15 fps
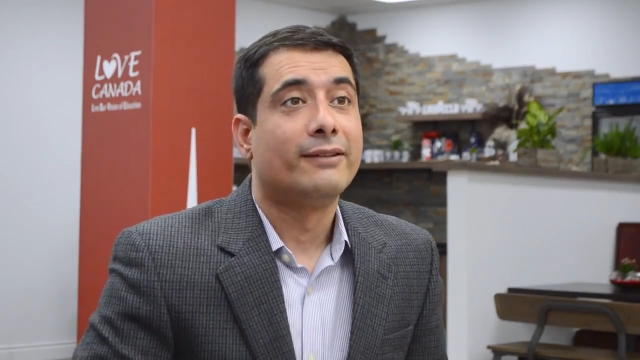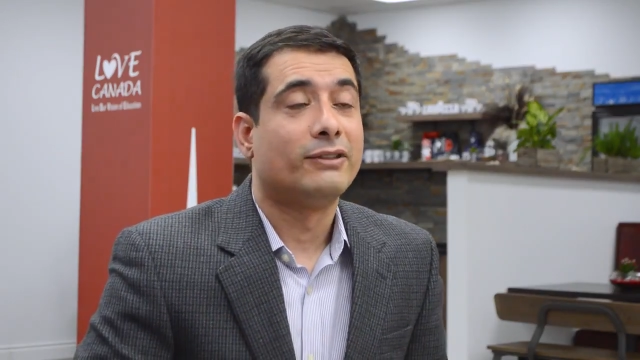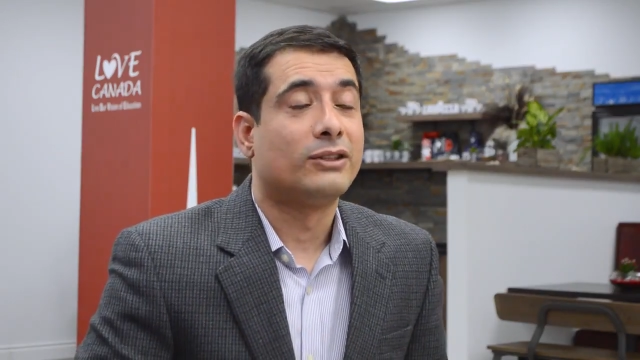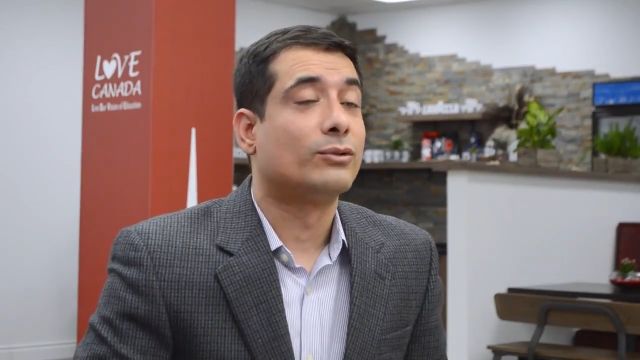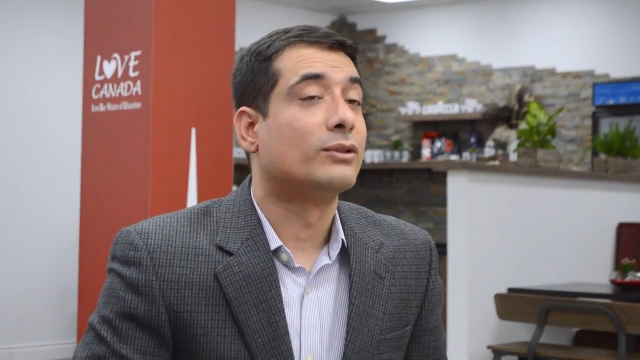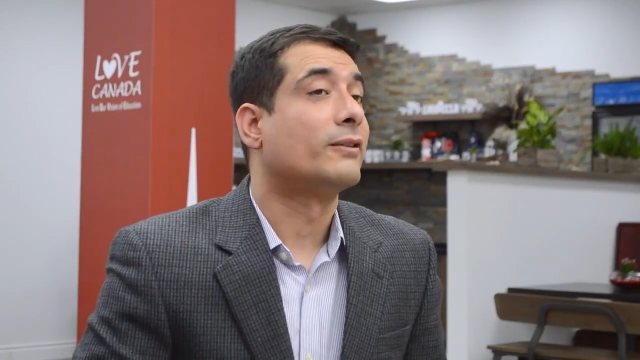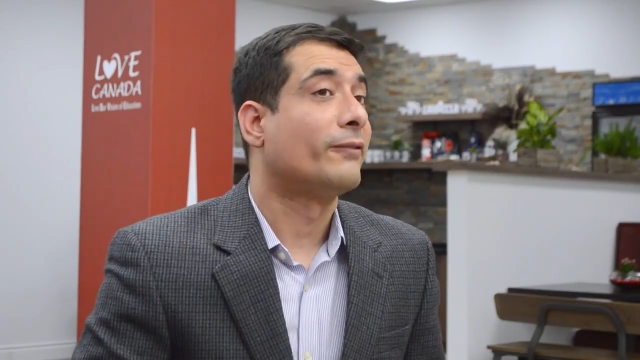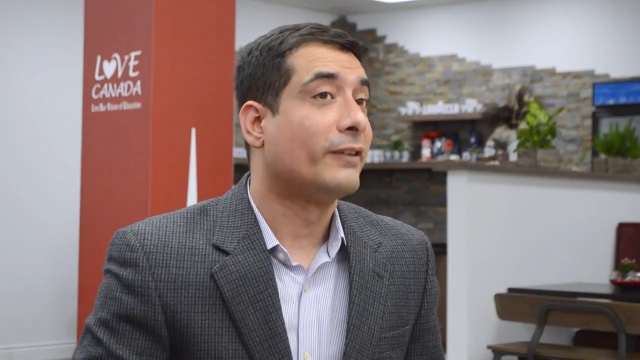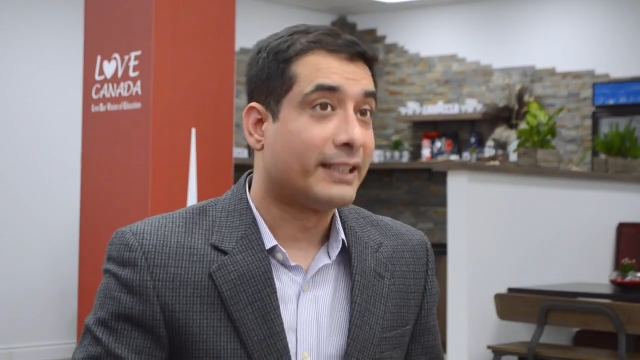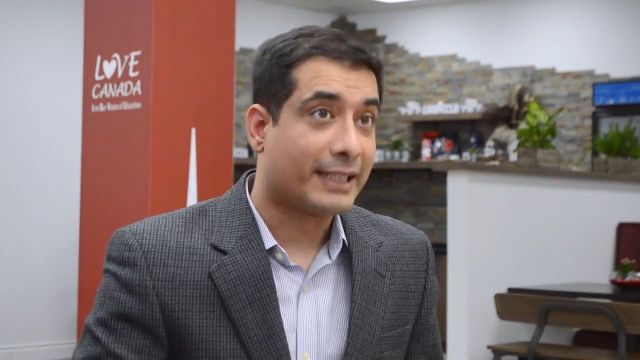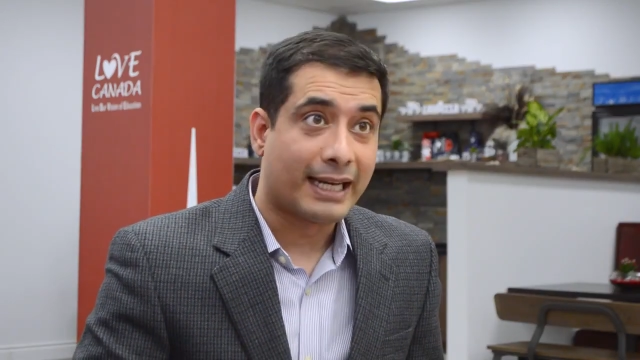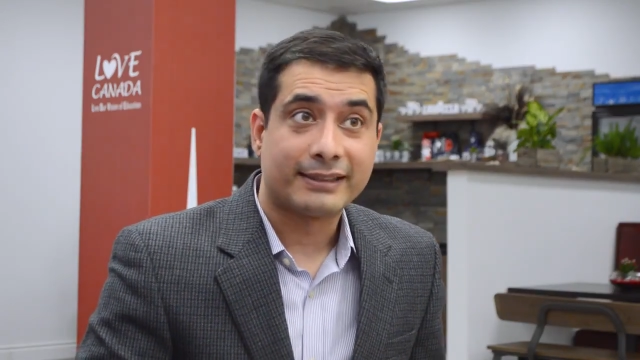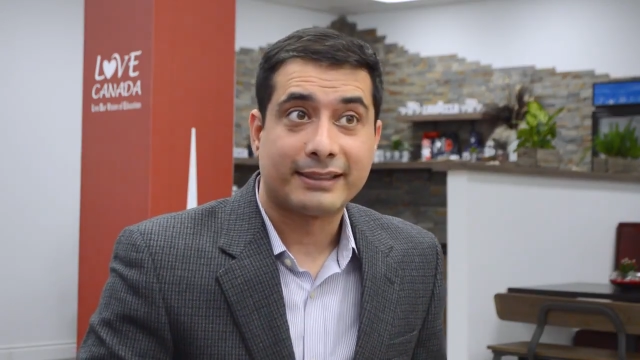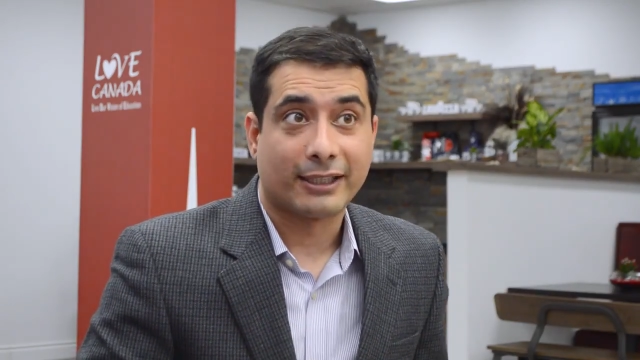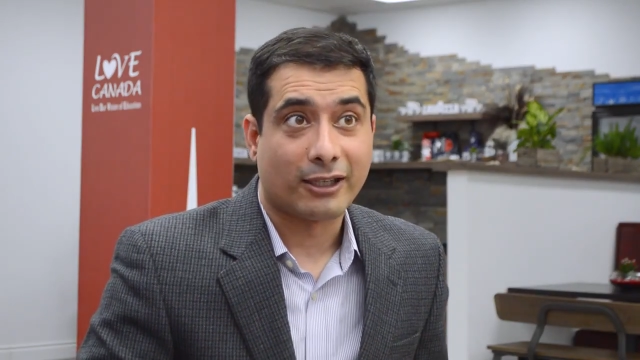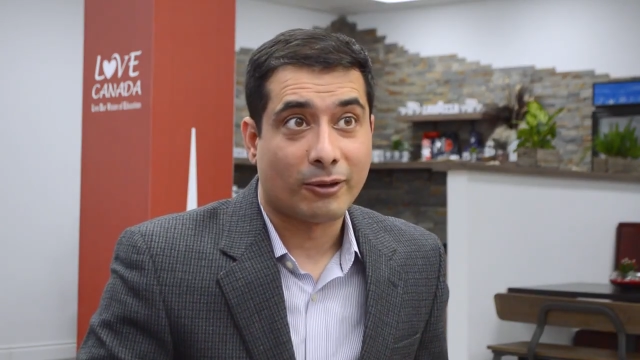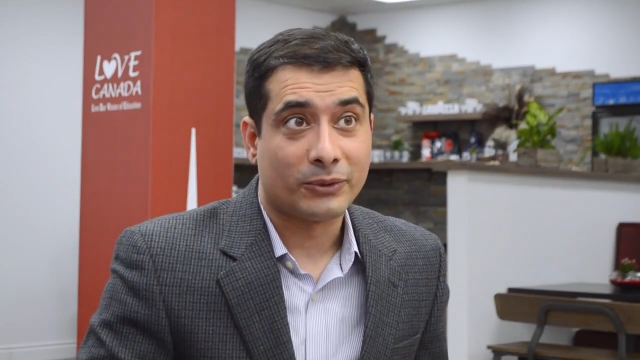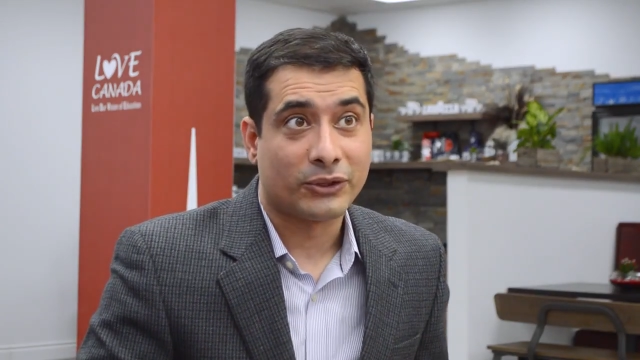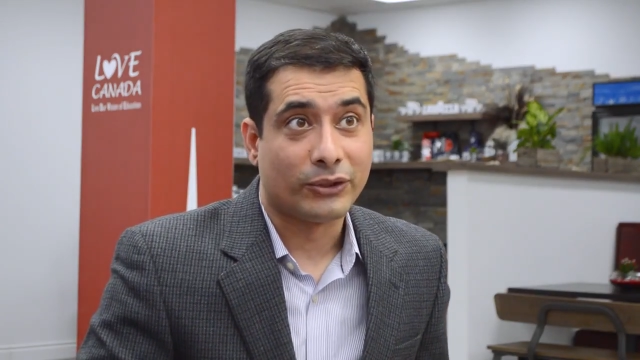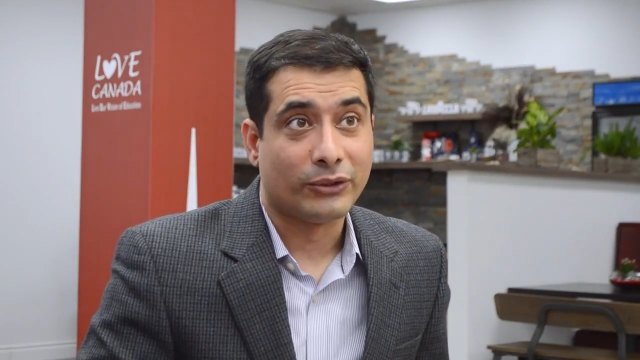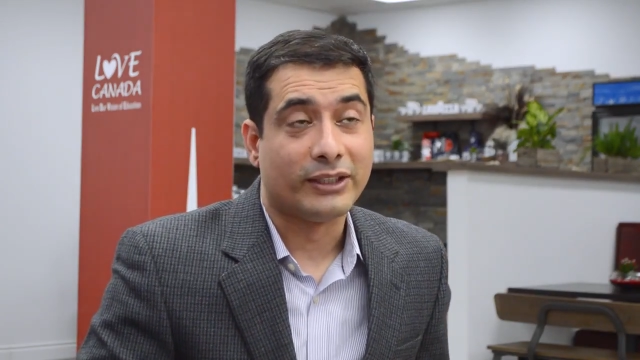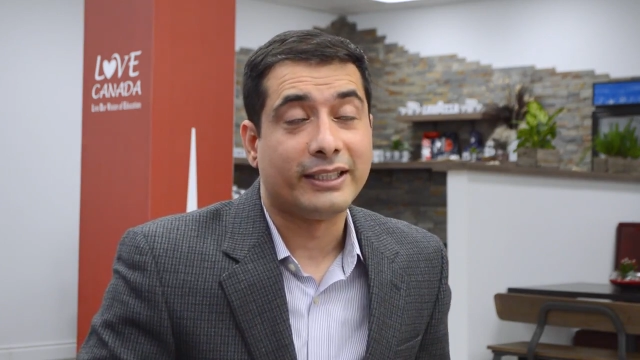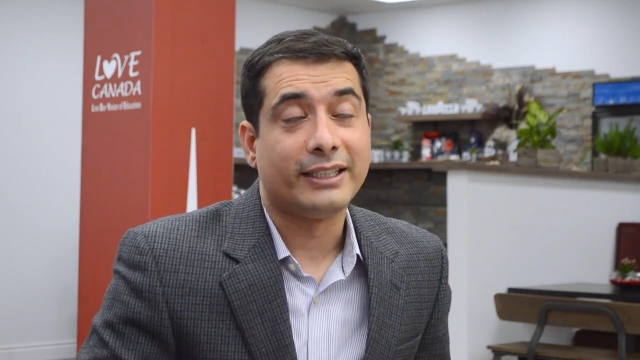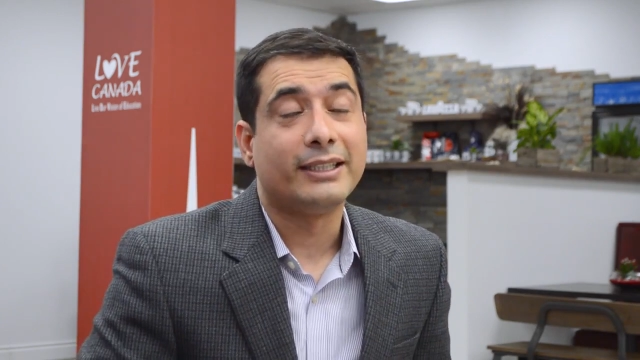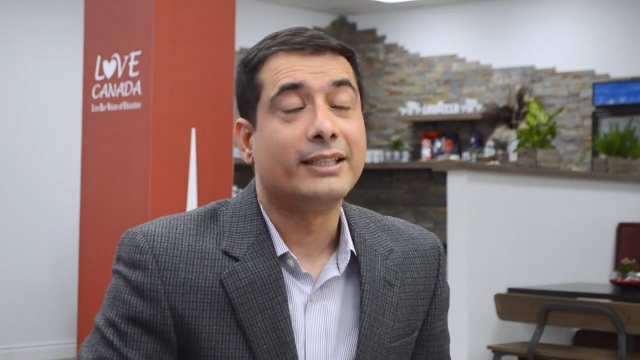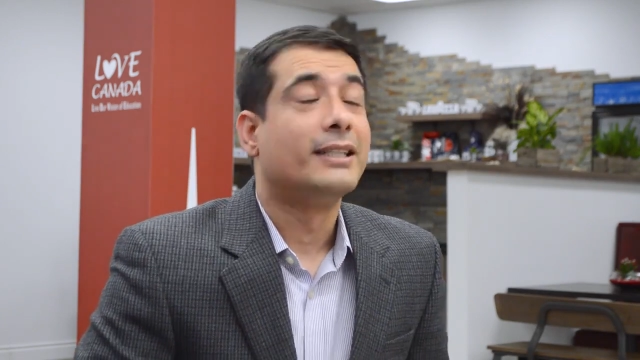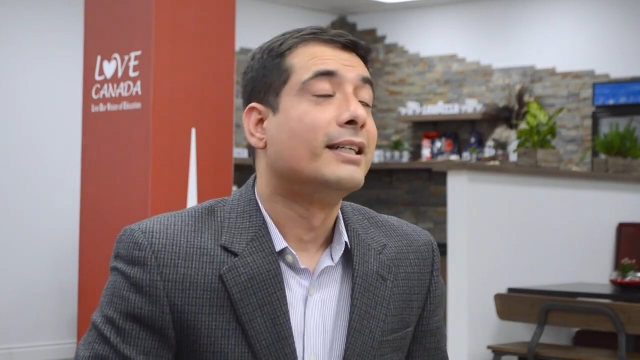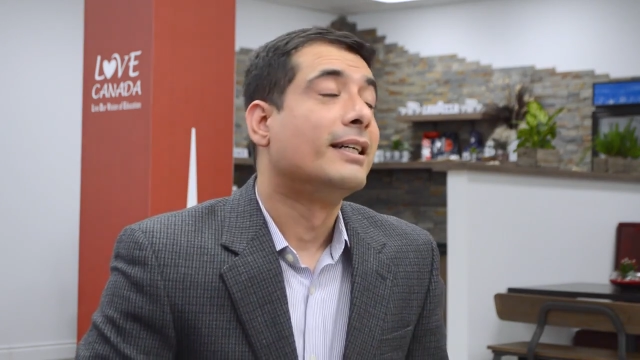which was a fantastic opportunity.